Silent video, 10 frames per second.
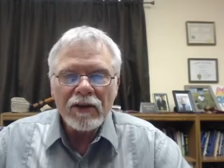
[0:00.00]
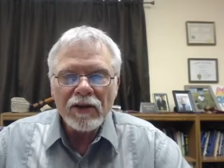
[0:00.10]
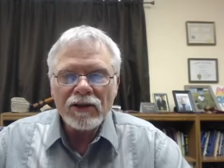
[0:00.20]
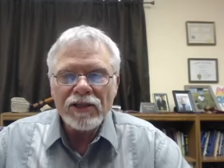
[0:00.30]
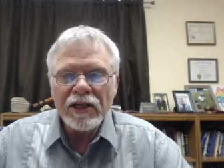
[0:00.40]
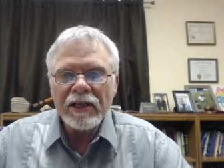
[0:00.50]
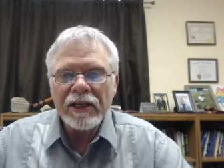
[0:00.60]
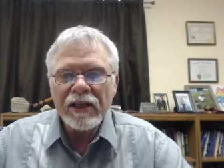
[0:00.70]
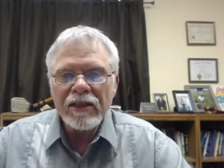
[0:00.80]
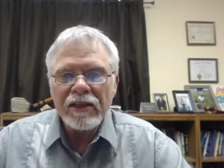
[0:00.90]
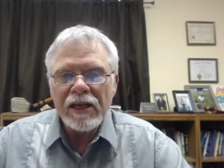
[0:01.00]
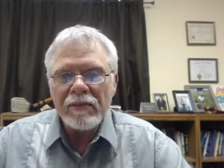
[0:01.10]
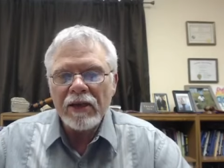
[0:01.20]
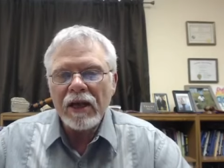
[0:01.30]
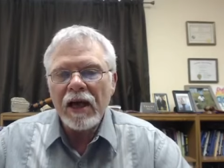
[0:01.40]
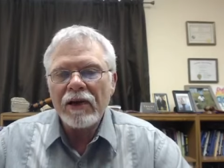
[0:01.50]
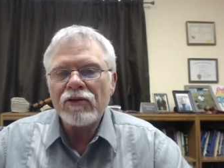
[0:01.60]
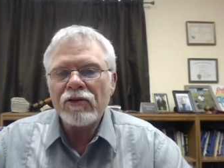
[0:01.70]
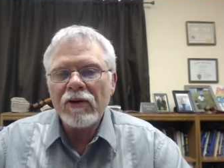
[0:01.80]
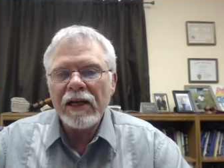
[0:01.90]
there's generally a theme that god is
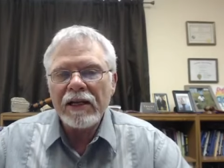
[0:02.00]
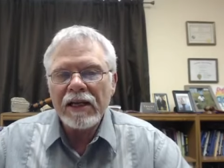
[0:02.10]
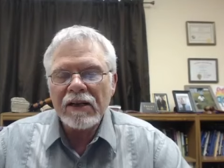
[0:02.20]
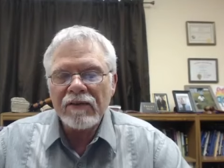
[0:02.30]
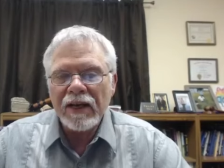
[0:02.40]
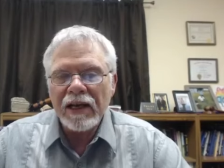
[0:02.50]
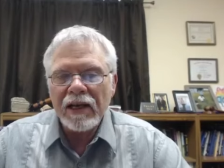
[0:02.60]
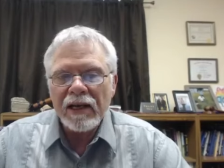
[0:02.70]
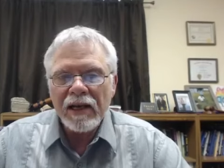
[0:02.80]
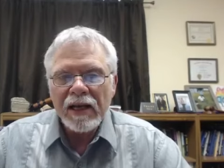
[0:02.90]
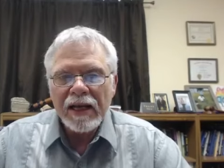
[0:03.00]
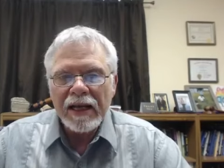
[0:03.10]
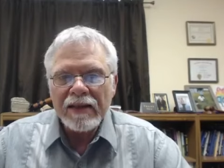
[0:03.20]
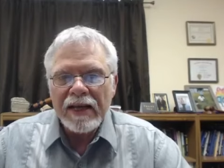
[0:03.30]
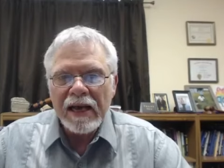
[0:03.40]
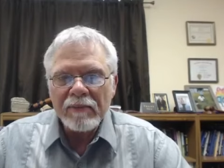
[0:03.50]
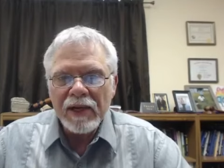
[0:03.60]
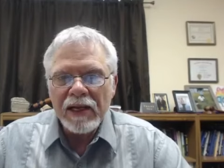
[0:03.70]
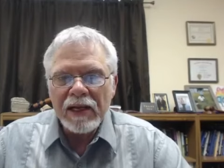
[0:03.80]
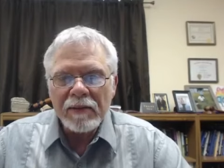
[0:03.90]
trying to convey in that
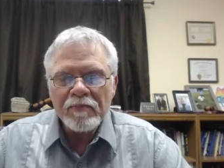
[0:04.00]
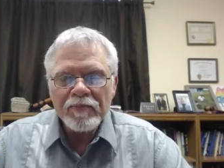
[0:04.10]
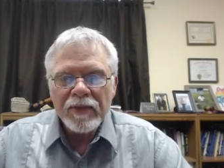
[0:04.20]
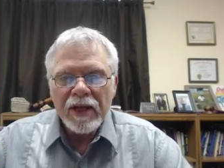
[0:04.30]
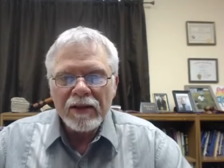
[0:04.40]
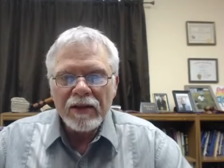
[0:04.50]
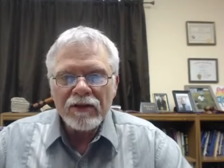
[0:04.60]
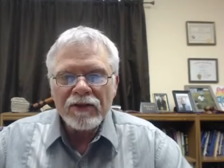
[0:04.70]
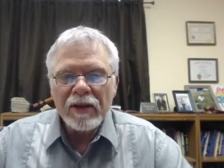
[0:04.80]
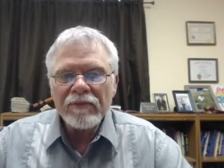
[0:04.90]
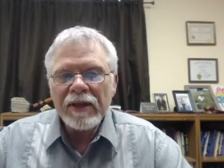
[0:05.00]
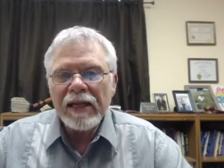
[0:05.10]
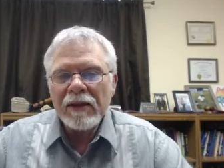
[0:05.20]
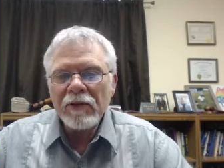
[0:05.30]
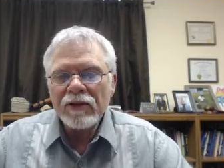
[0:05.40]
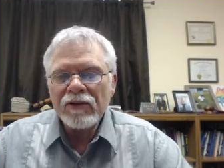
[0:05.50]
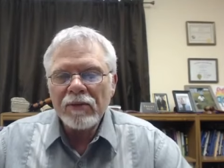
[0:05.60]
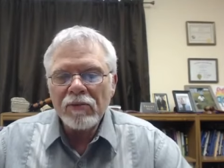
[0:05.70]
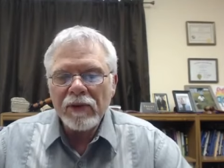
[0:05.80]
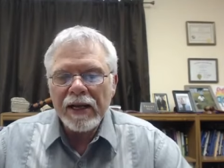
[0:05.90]
meeting there's something he wants to
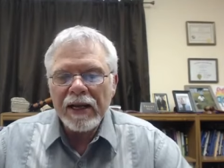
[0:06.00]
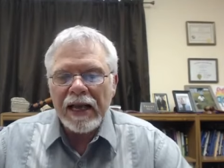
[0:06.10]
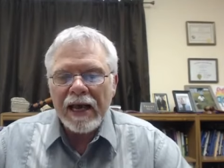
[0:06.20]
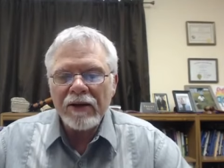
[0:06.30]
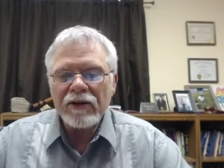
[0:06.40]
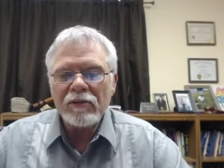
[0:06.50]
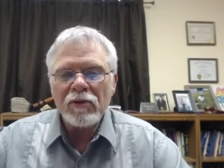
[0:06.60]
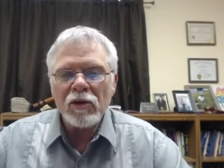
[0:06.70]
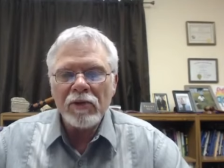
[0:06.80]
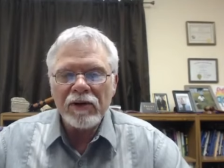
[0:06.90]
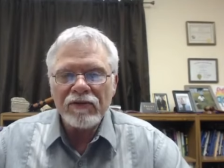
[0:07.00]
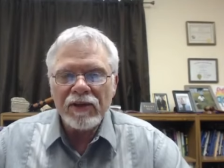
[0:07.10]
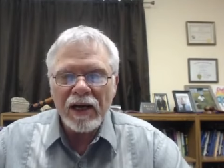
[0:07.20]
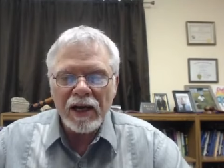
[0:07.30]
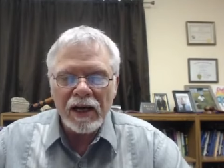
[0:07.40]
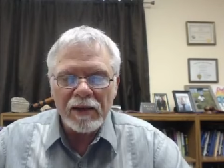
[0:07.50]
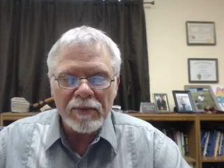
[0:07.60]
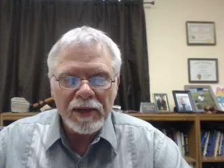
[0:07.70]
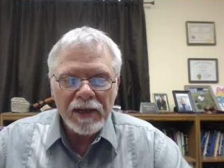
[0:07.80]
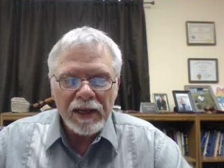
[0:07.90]
bring out of the moment of
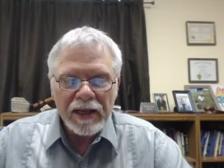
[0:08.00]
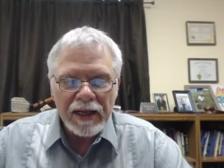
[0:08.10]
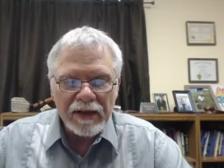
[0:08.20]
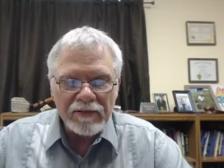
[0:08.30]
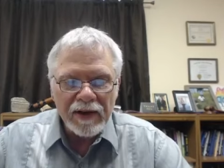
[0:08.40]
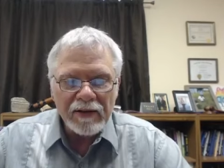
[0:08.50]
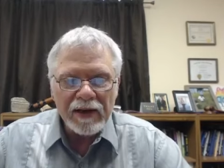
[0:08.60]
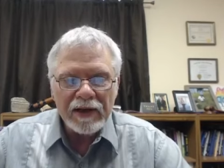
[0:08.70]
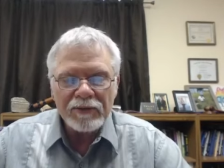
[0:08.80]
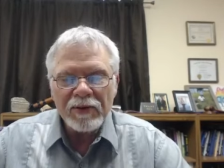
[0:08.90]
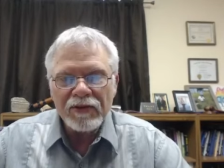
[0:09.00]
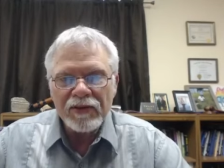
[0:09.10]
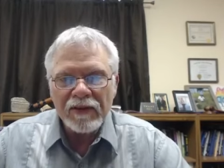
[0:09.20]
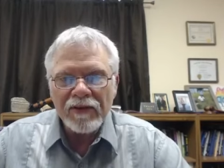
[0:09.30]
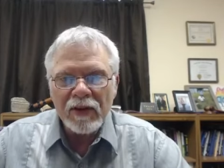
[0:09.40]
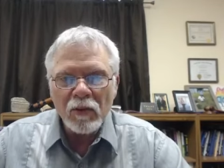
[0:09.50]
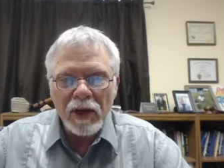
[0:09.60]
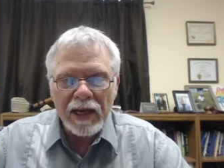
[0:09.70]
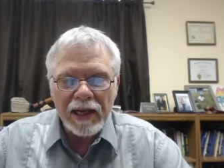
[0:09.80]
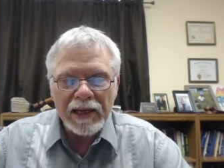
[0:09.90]
time in a very specific
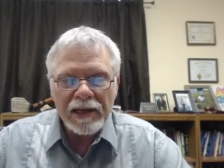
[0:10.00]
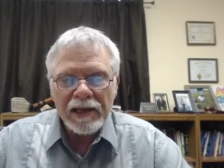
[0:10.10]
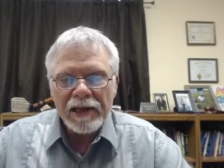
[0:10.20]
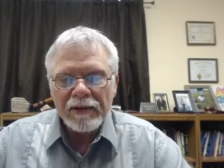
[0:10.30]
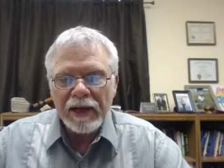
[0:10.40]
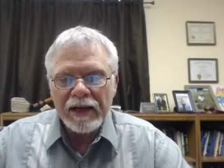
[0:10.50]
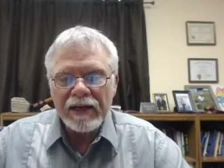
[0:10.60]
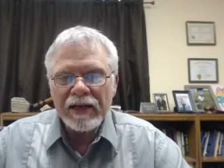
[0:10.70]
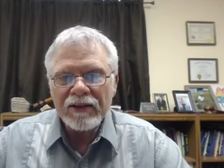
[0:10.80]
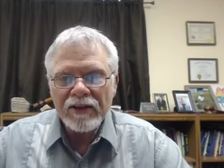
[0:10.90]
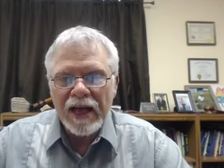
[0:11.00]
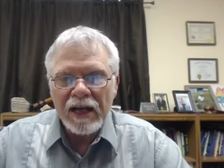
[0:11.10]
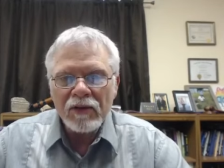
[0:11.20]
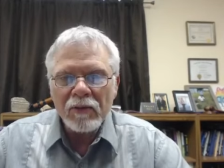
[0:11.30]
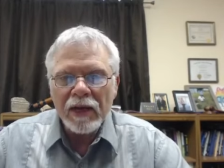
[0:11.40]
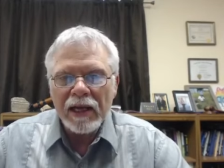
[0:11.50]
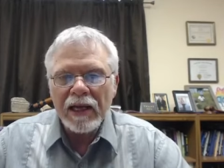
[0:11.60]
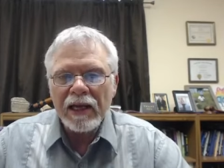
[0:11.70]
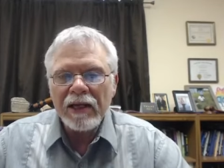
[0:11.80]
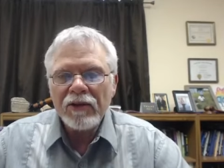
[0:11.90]
way in an exact
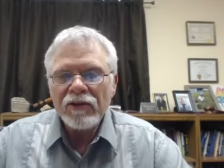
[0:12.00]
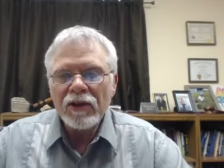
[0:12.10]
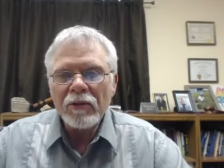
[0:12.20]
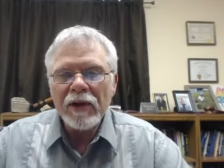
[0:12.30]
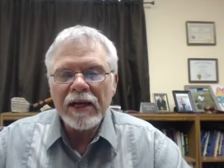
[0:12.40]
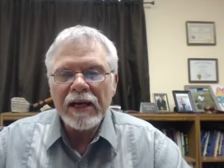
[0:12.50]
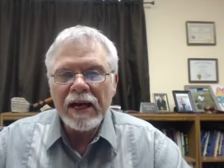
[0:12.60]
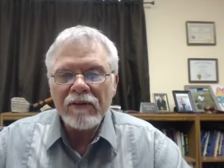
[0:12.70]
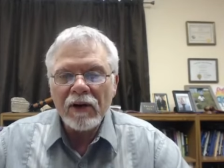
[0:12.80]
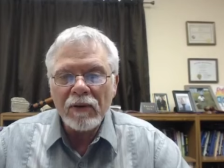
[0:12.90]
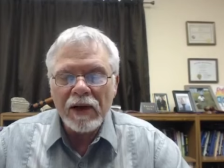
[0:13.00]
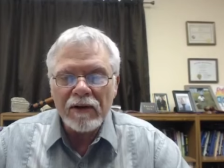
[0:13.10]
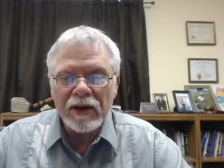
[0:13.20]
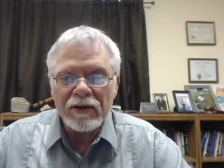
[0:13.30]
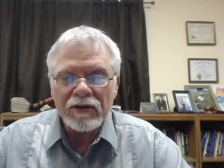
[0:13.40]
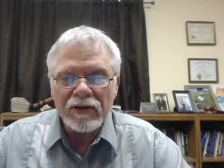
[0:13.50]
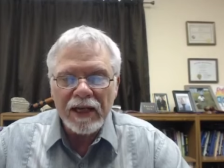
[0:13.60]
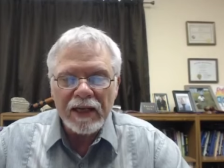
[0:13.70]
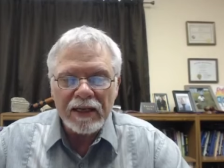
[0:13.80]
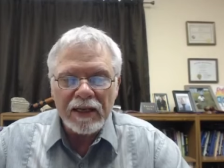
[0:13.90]
way so that we could have a greater
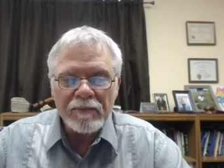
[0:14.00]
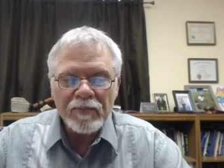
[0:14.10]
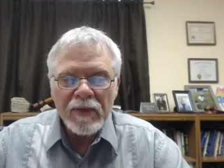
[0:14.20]
understanding.